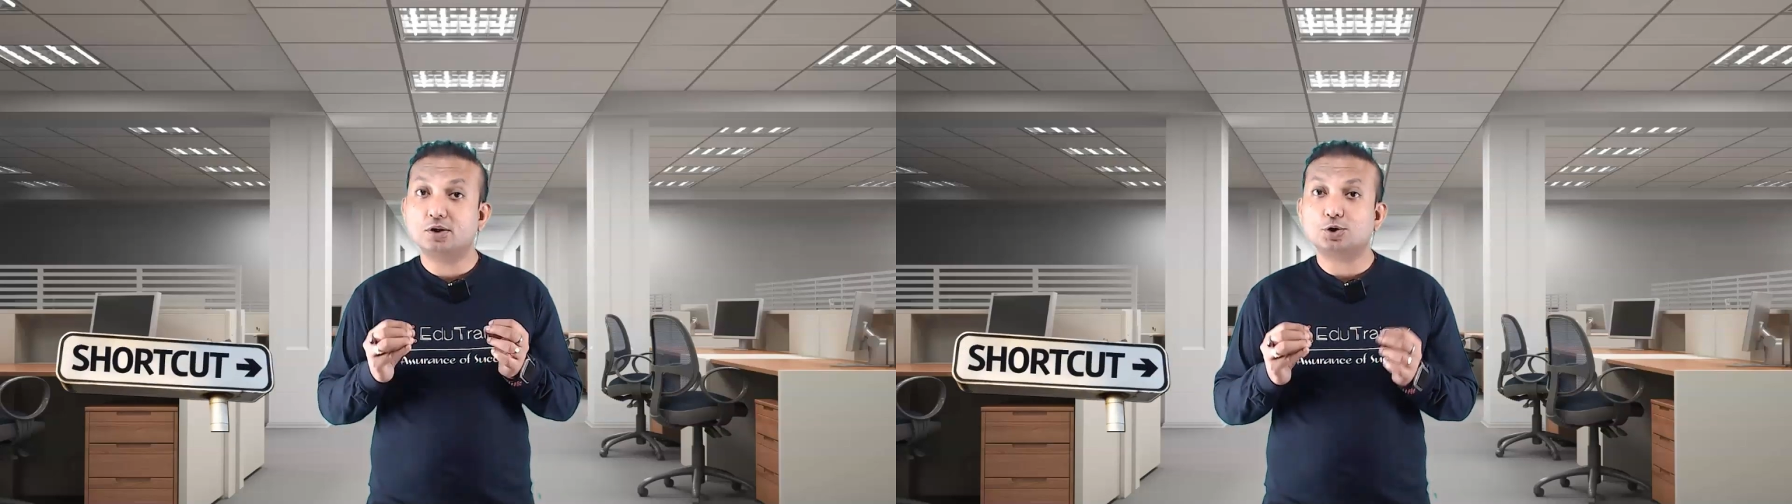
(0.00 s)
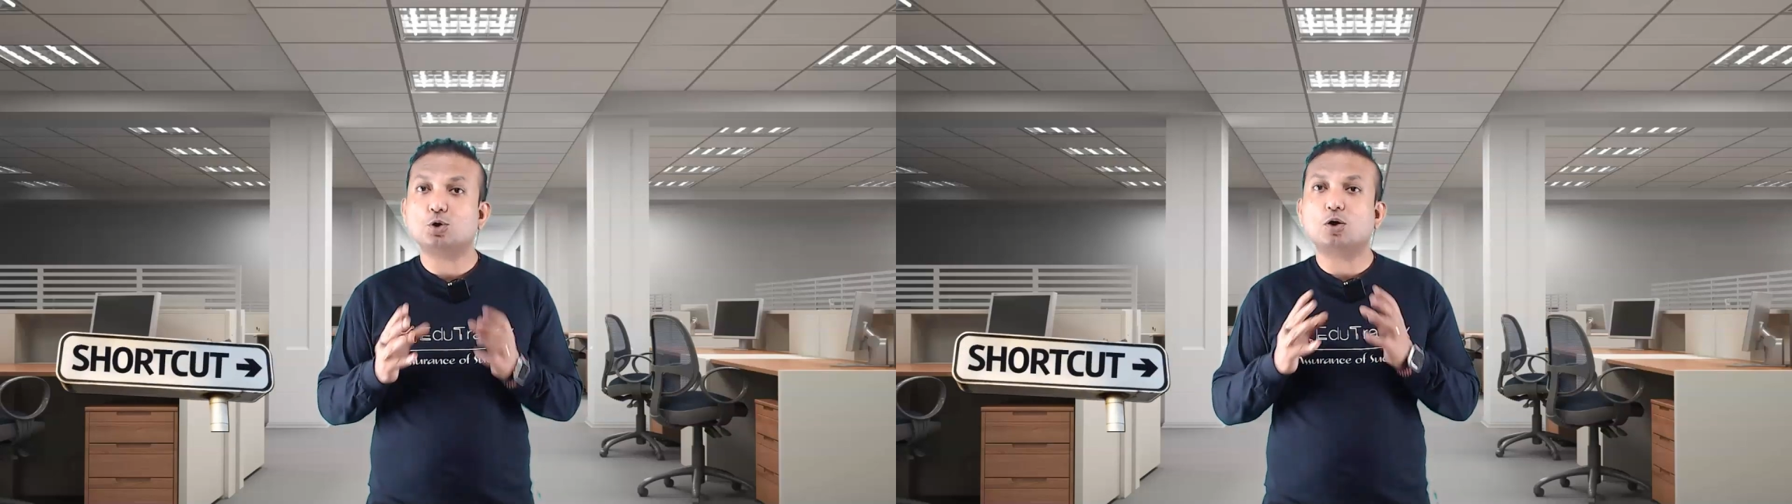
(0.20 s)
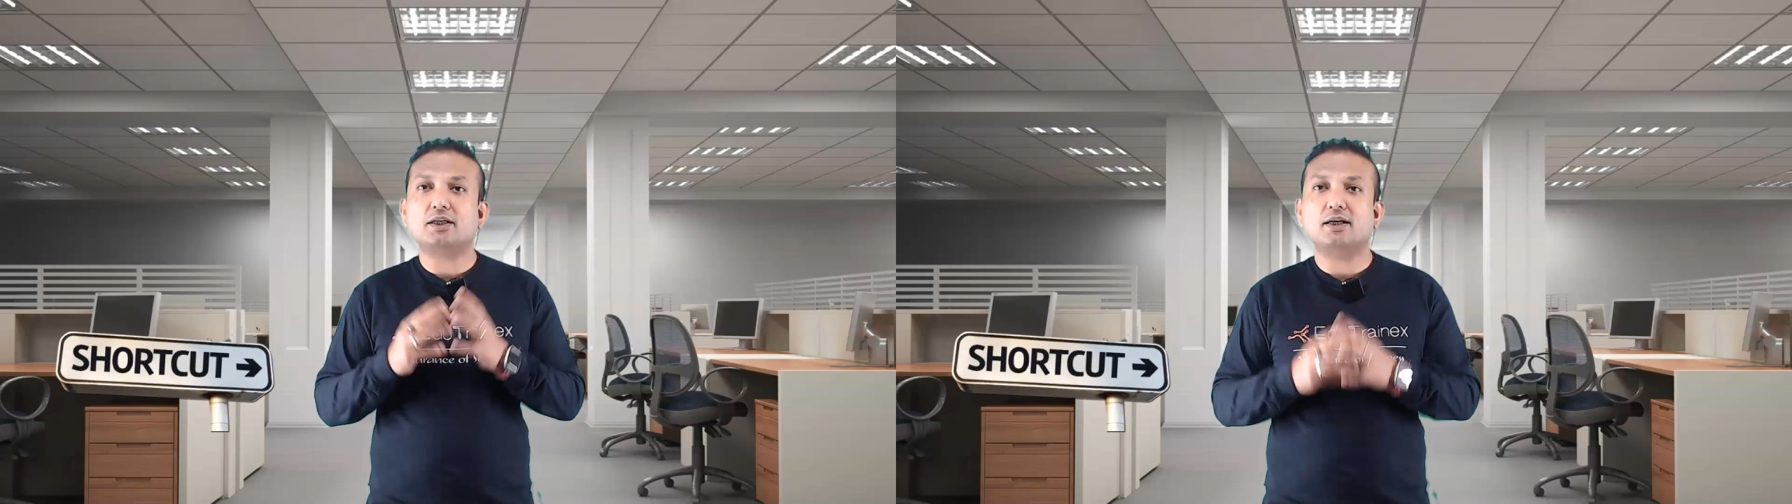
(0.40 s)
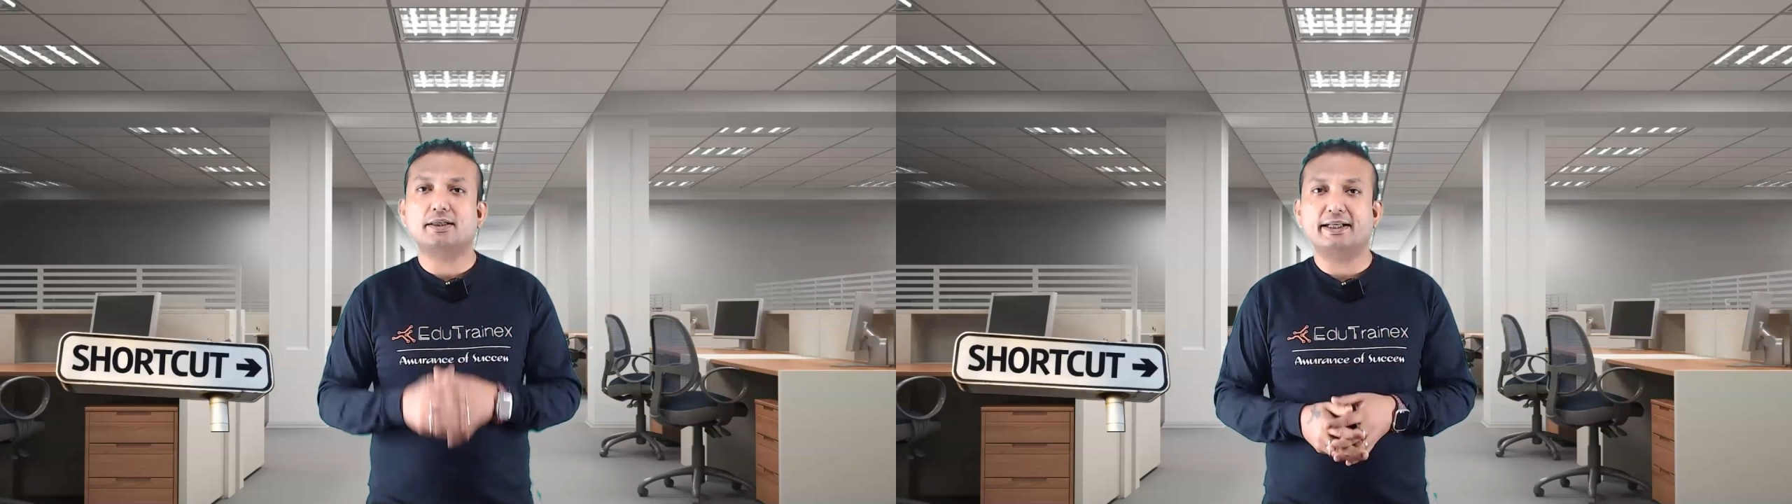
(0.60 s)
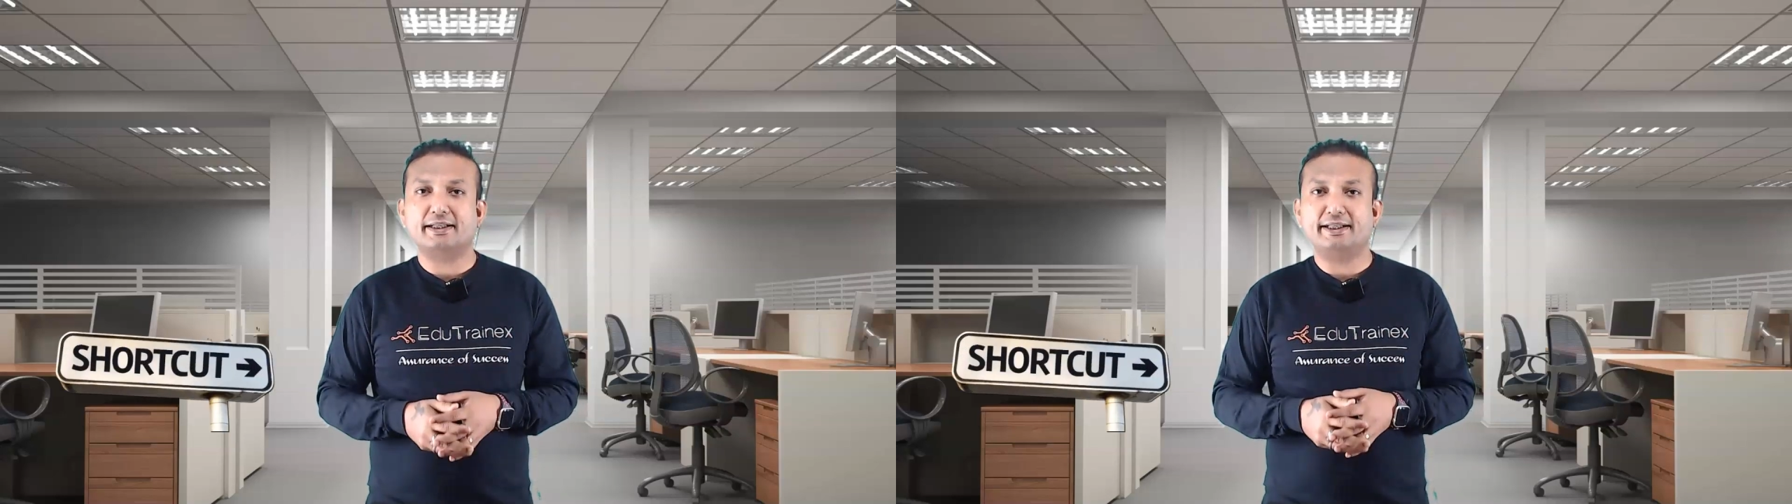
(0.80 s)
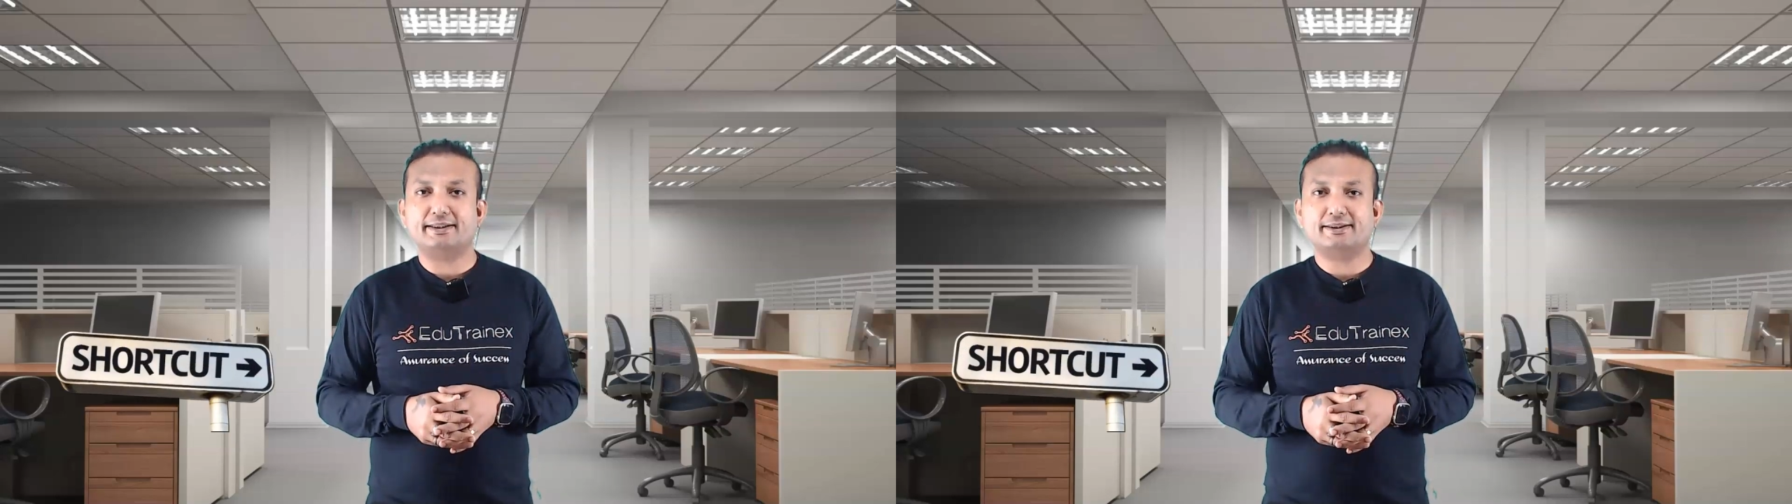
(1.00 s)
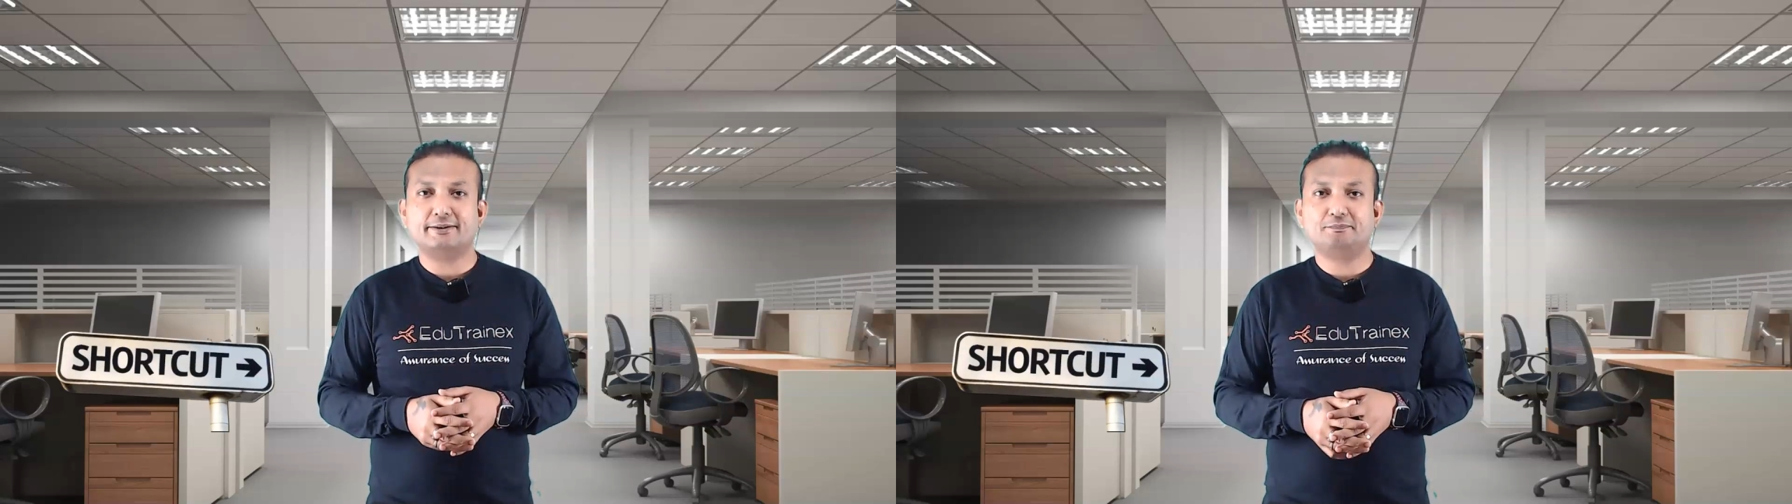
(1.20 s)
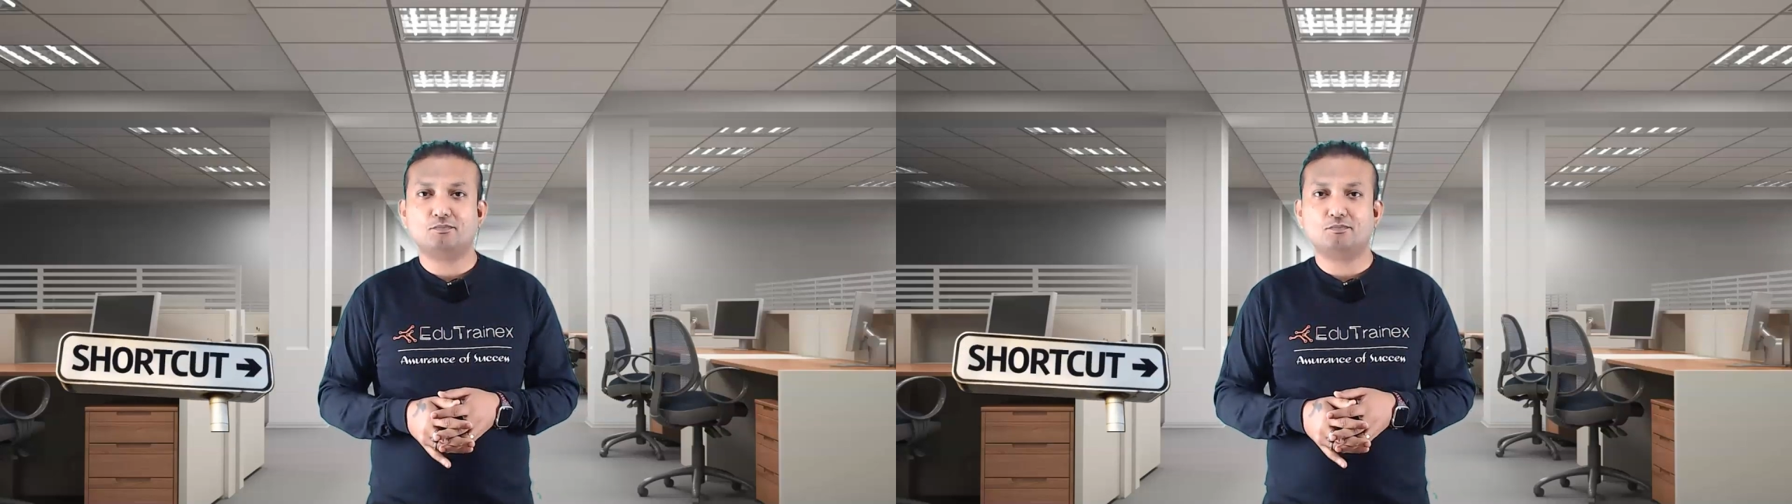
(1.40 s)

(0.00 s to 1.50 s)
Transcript: shortcut techniques